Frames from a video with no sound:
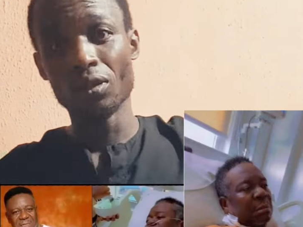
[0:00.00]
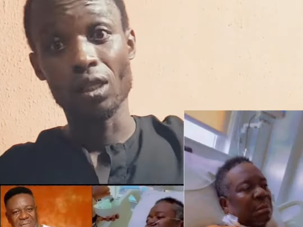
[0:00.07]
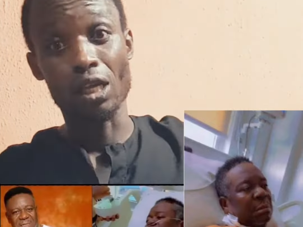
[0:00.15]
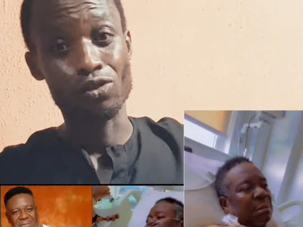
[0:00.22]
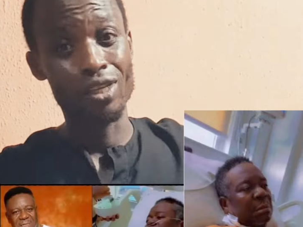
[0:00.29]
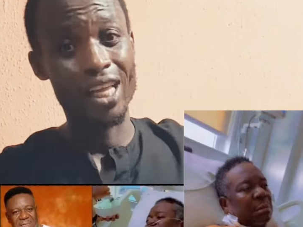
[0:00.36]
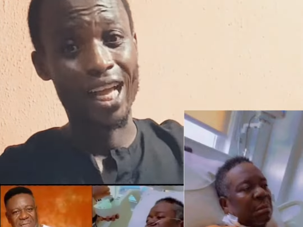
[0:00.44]

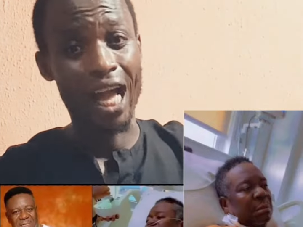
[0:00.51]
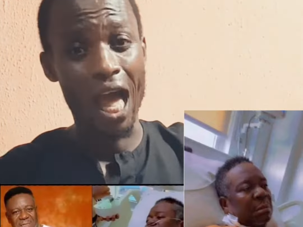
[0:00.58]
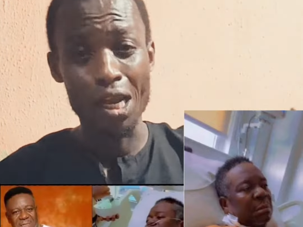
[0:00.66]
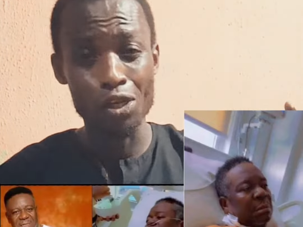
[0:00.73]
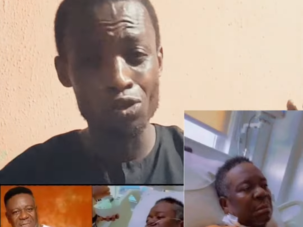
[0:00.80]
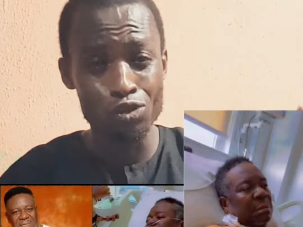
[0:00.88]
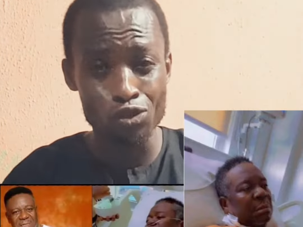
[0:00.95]
And so they
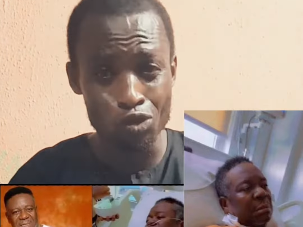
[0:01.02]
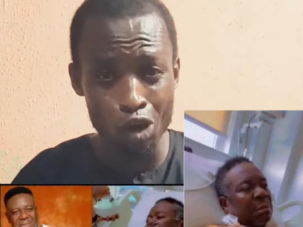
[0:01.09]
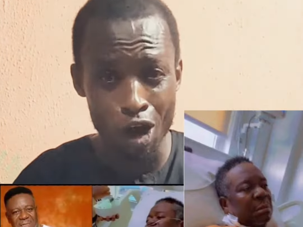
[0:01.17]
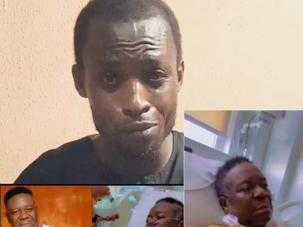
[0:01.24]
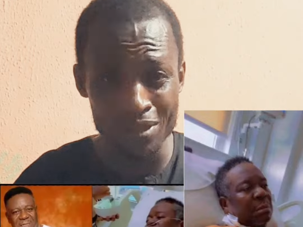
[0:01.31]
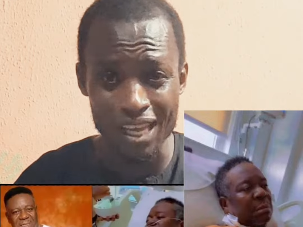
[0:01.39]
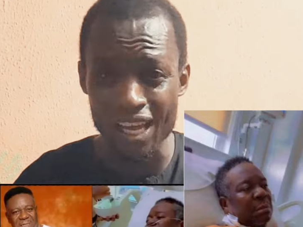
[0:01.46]
carry news
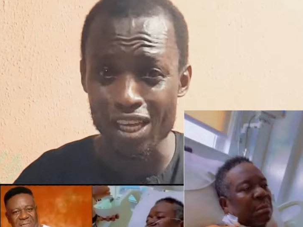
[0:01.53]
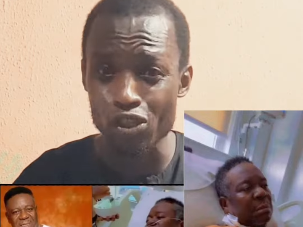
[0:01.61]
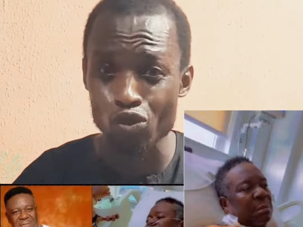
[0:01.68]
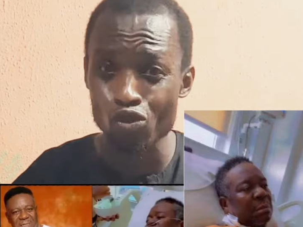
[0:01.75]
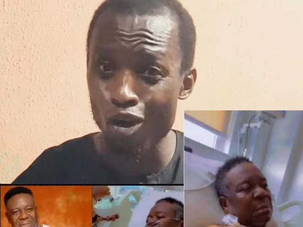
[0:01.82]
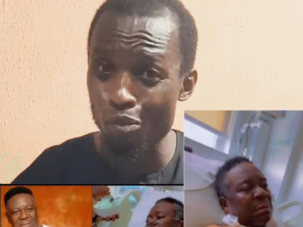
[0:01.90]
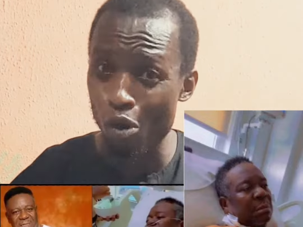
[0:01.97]
come, say he's
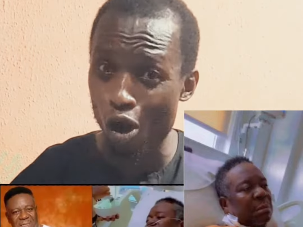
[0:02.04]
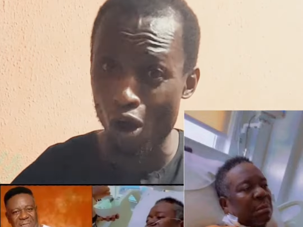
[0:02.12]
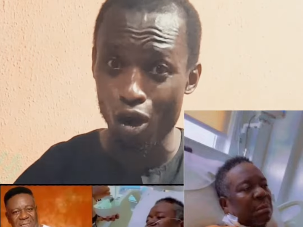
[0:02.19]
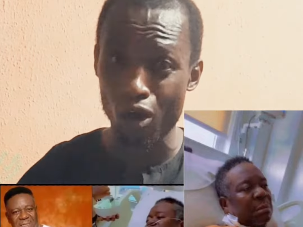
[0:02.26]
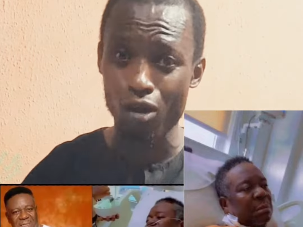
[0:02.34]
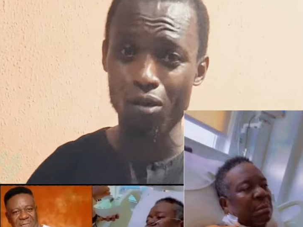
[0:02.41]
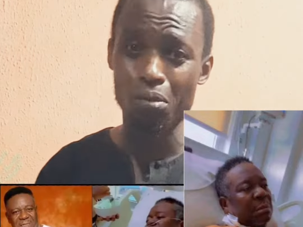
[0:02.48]
no
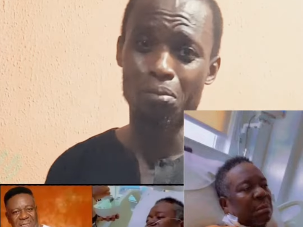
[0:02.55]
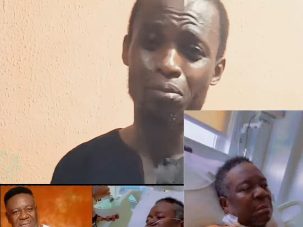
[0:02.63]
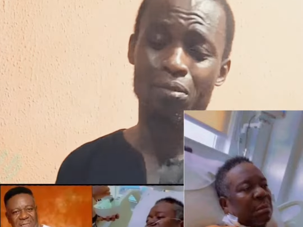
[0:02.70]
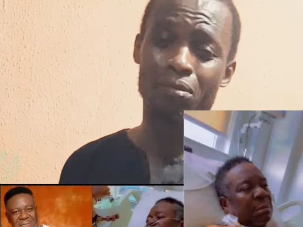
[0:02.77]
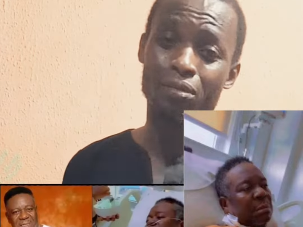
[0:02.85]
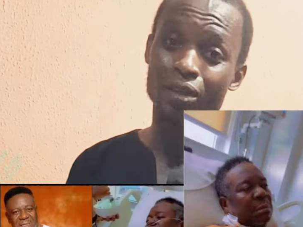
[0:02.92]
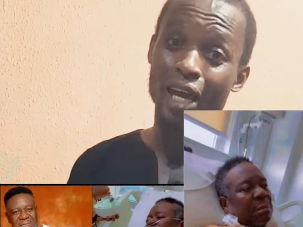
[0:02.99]
more.
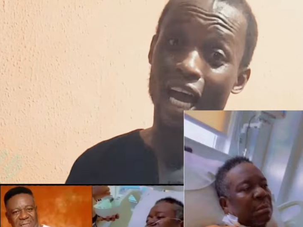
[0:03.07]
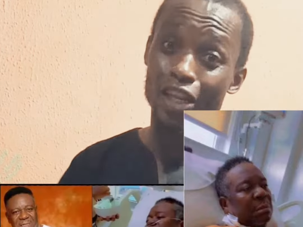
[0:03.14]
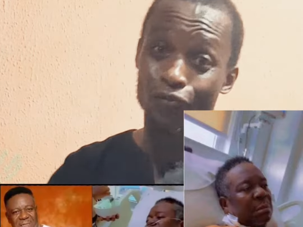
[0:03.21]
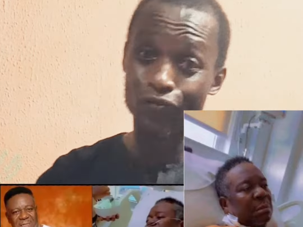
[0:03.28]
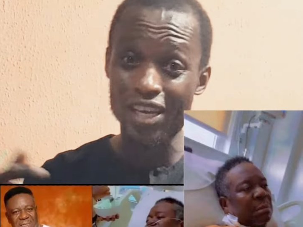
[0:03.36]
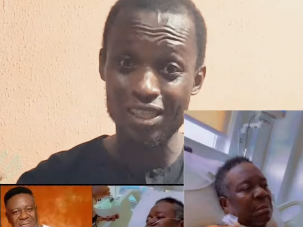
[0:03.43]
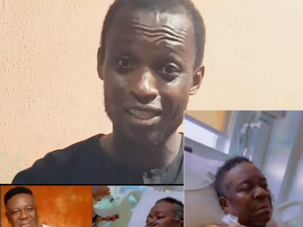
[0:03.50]

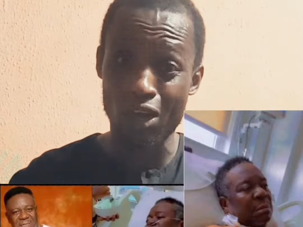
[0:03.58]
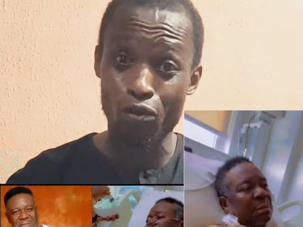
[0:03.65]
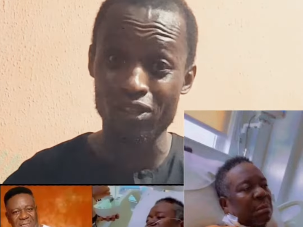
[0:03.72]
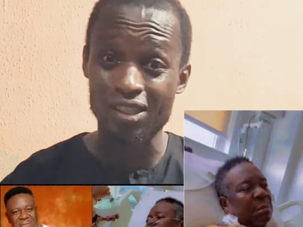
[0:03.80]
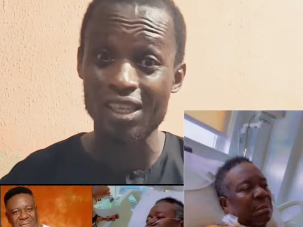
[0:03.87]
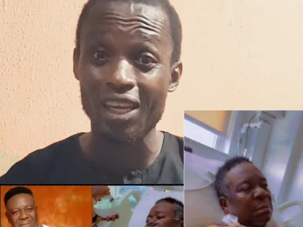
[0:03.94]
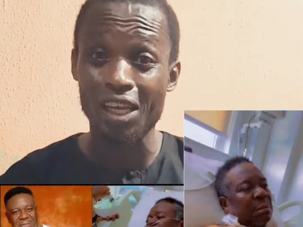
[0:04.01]
At first, I
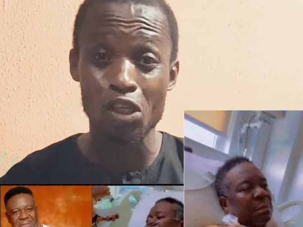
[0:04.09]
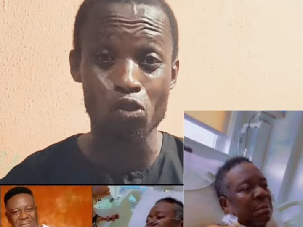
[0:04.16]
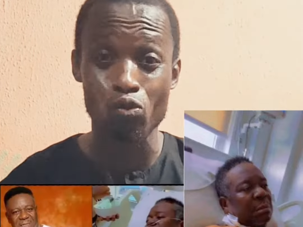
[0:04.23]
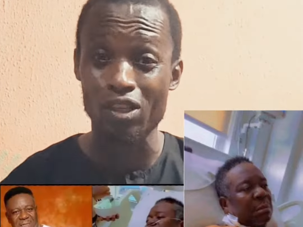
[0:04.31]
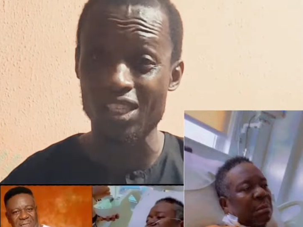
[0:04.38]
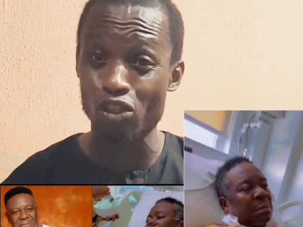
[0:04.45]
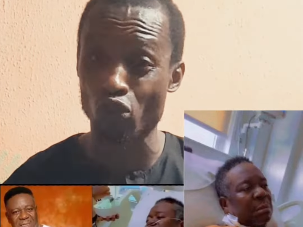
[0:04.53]
was thinking it
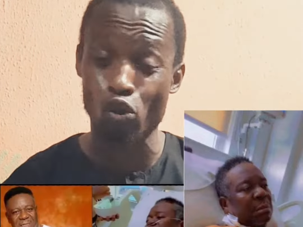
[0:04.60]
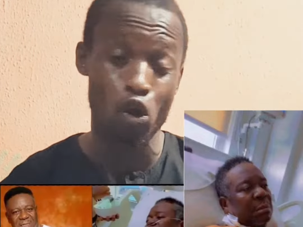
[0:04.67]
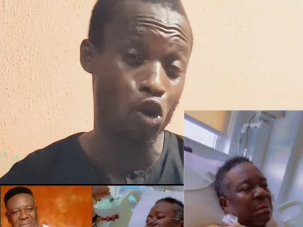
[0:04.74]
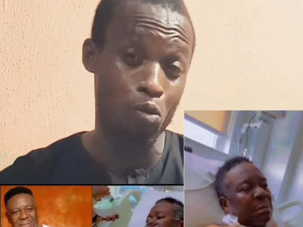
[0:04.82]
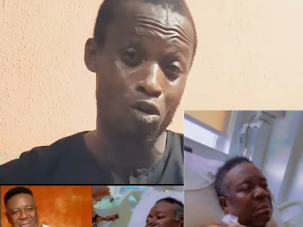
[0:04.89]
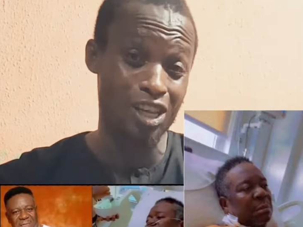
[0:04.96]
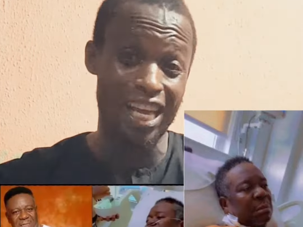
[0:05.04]
was a
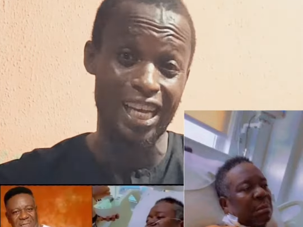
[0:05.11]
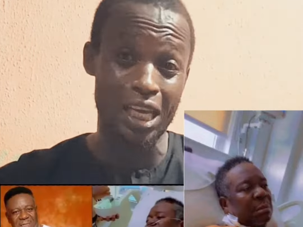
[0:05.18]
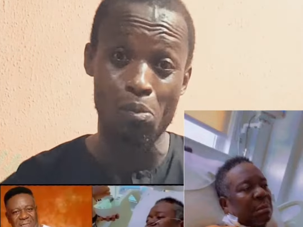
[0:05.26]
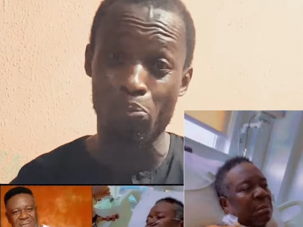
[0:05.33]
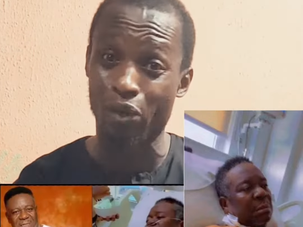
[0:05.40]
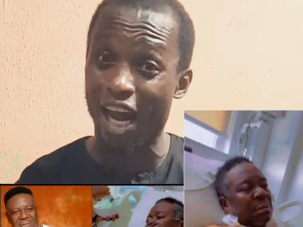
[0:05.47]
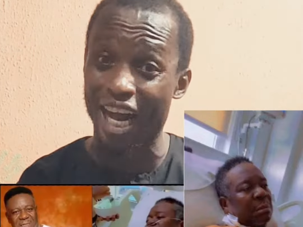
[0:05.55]
joke, more like a
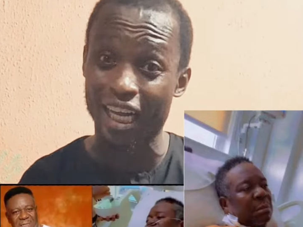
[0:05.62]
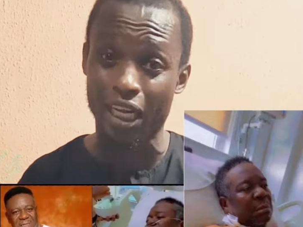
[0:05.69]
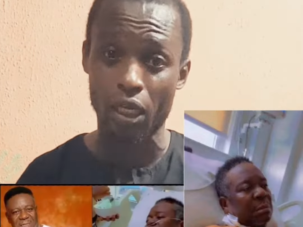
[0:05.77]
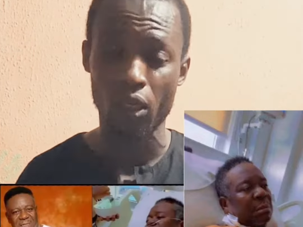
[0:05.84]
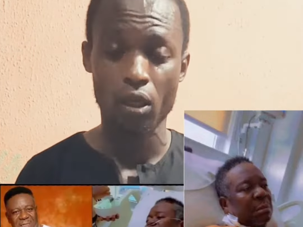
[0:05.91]
prank.